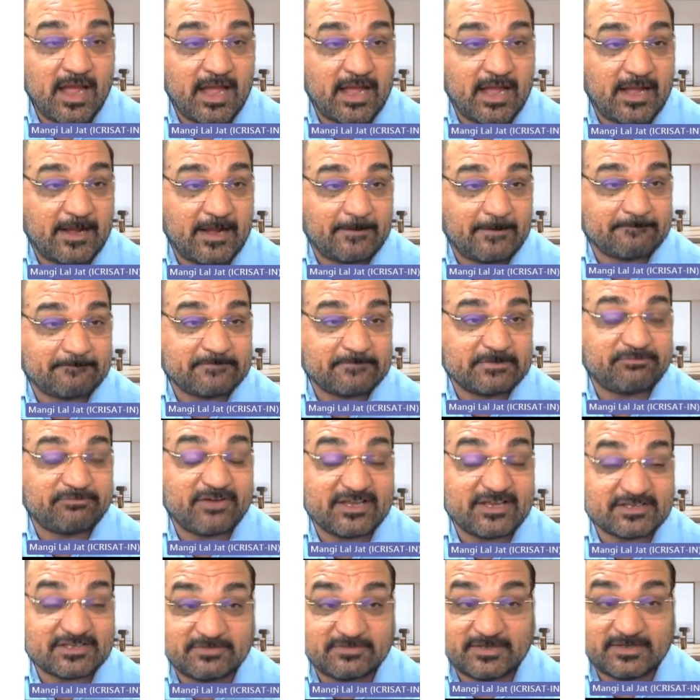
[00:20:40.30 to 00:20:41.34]
The
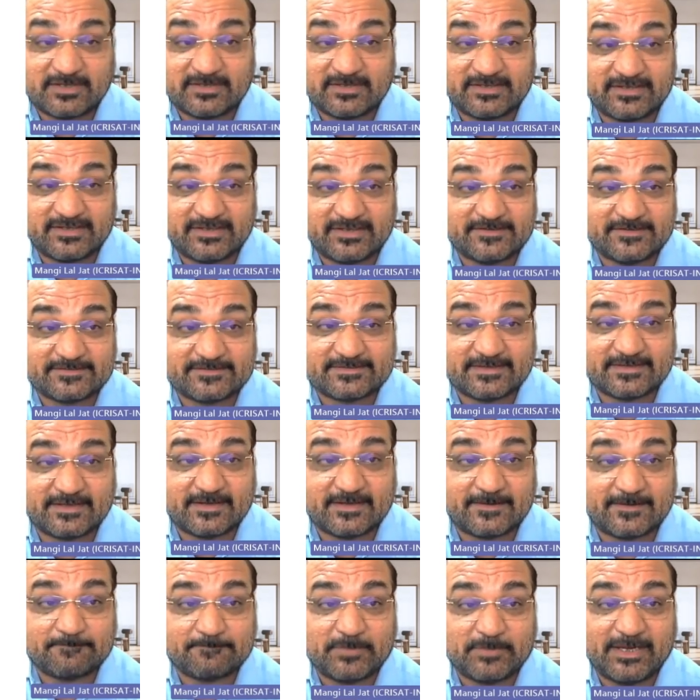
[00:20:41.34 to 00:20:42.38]
first one is
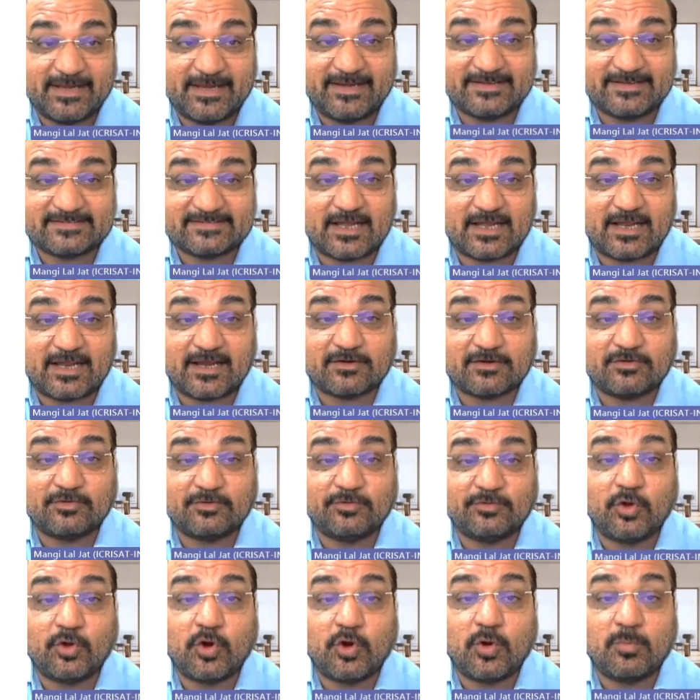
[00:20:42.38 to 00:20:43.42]
millets are
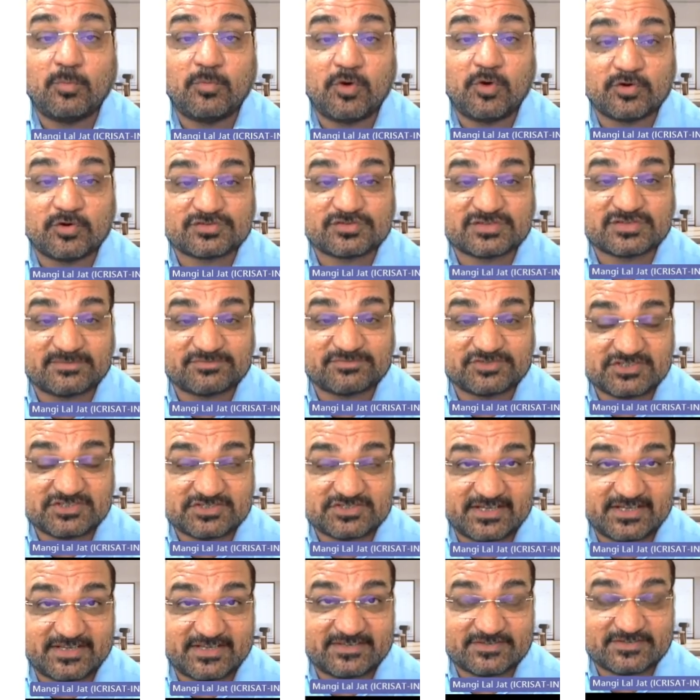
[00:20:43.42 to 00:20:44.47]
no more
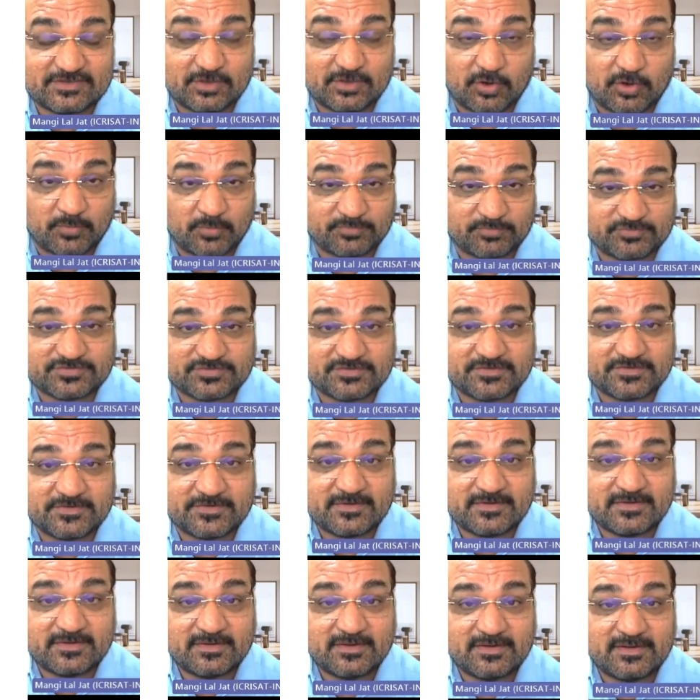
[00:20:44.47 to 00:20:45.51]
subsistence crops.
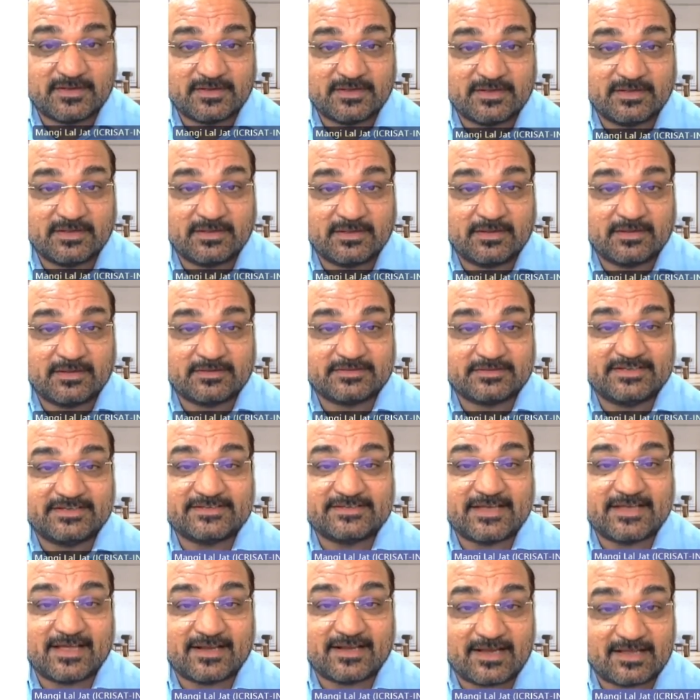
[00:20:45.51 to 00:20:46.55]

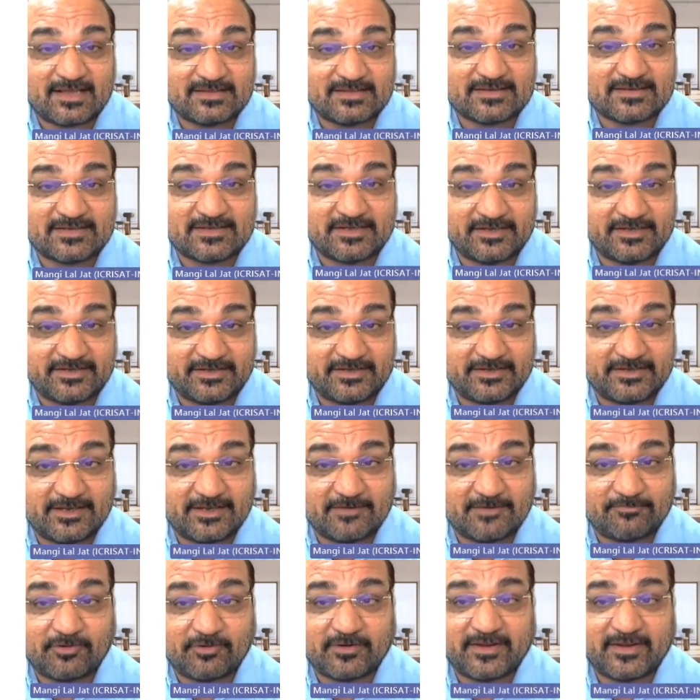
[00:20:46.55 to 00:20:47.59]
These are rather
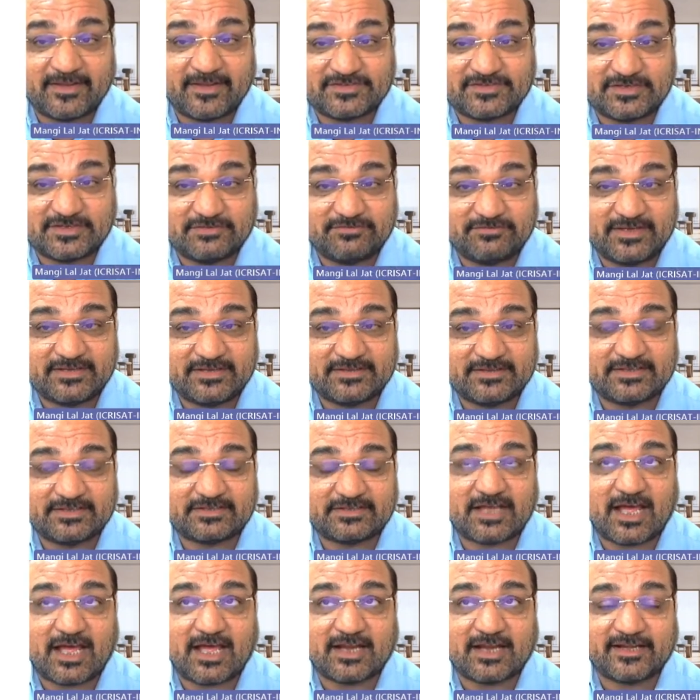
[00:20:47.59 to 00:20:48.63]
critical for achieving the
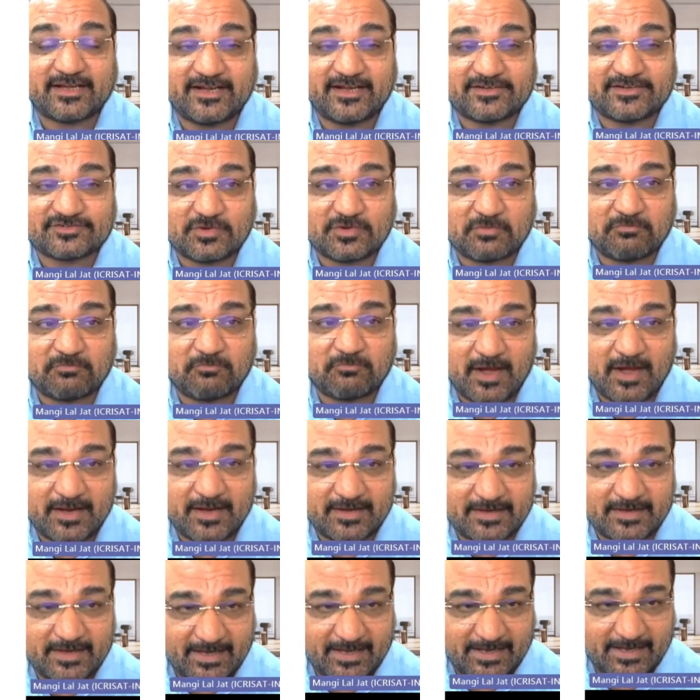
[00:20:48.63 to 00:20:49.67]
targets of
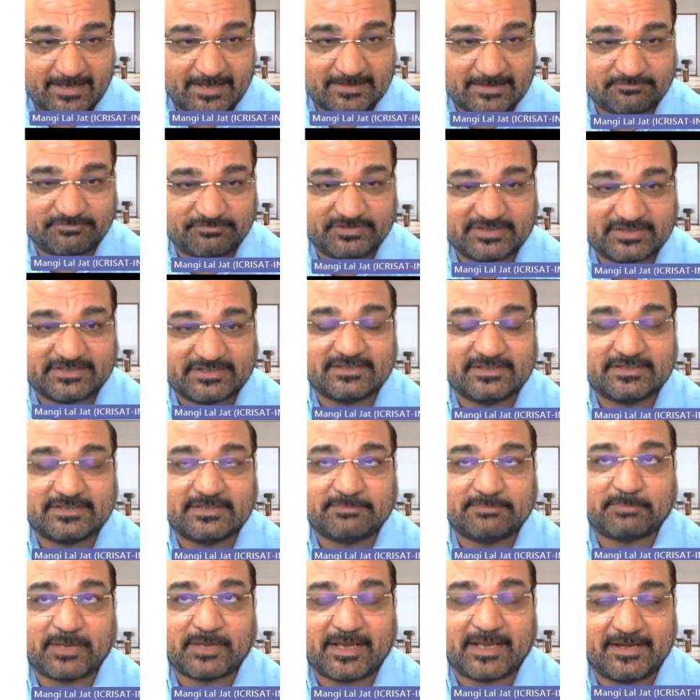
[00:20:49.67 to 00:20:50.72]
One Health within
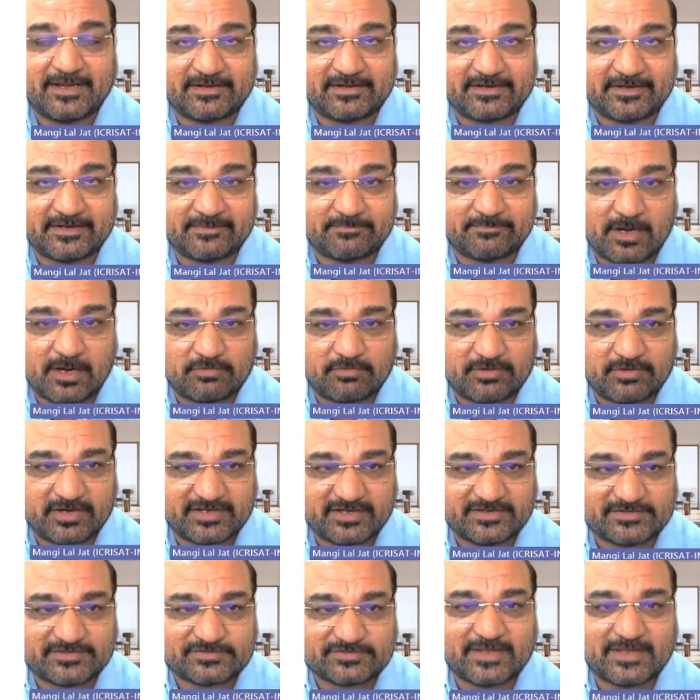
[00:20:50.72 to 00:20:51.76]
the planetary
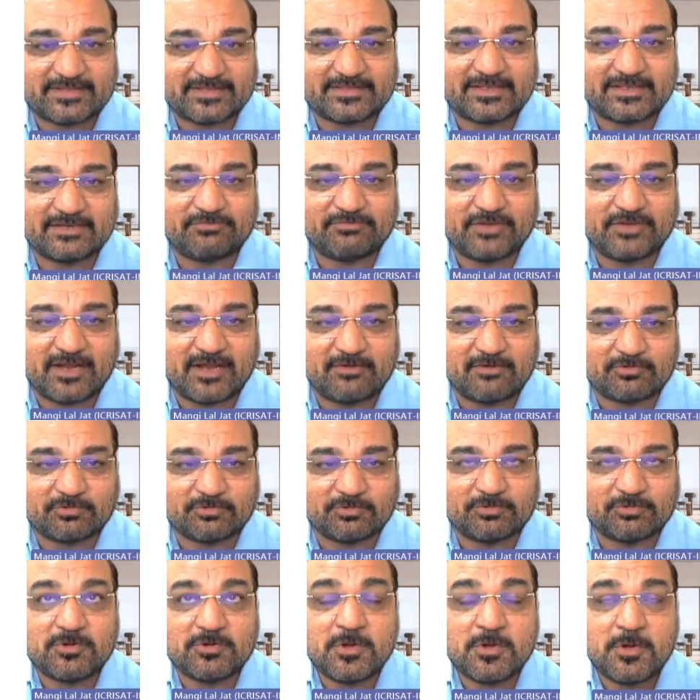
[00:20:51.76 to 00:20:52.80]
boundaries. So I think we have
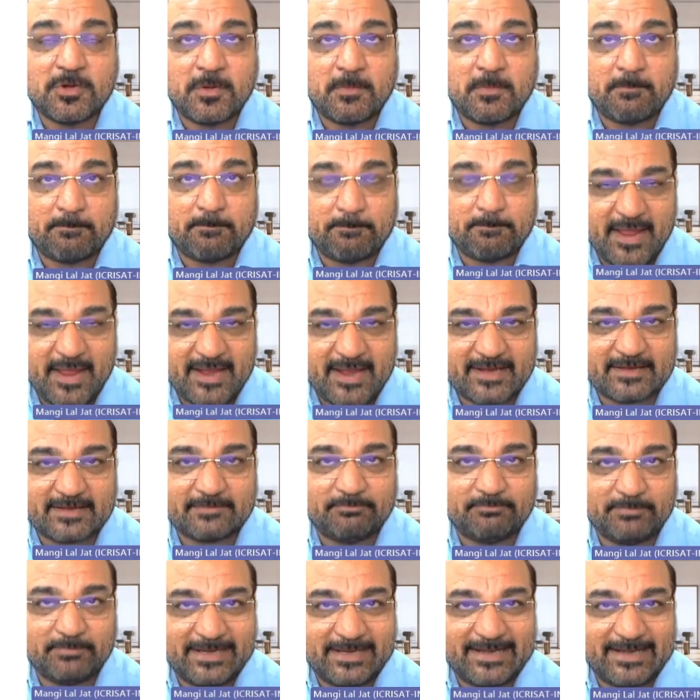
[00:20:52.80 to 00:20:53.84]
to make
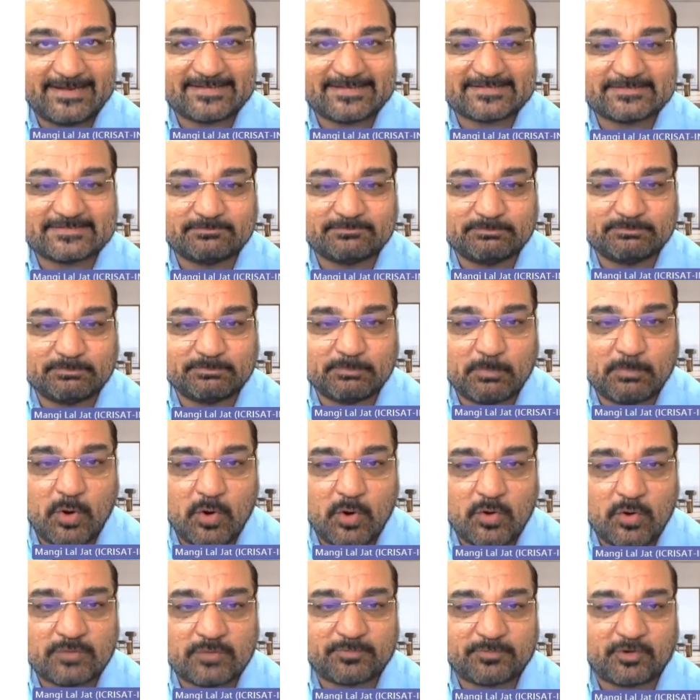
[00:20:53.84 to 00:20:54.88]
millets
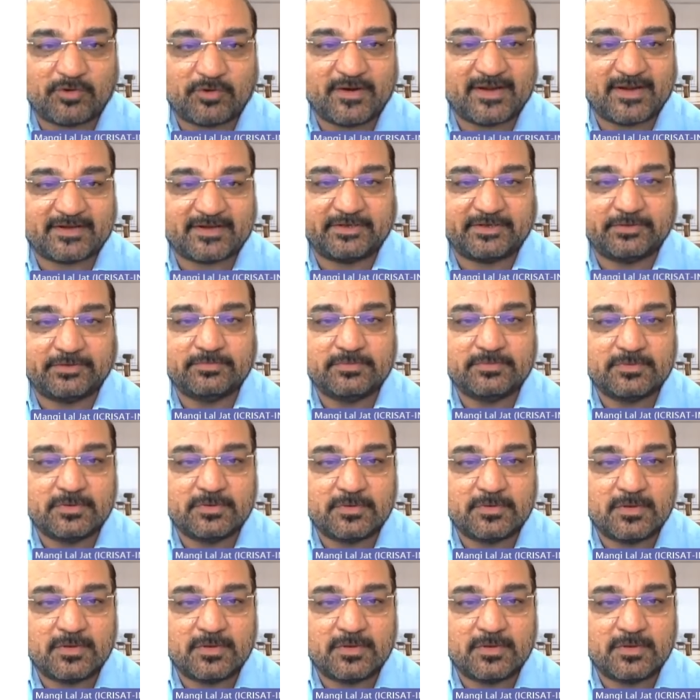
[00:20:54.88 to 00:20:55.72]
more productive,